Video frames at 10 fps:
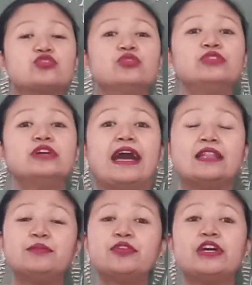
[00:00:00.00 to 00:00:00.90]
So the
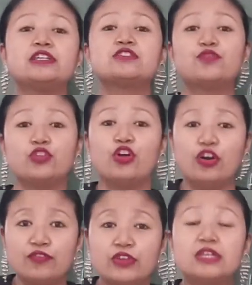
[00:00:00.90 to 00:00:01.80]
almirah is full
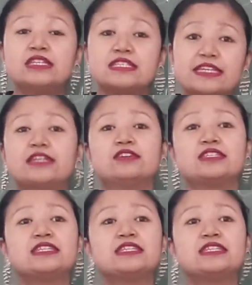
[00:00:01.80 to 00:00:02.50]
of stickers.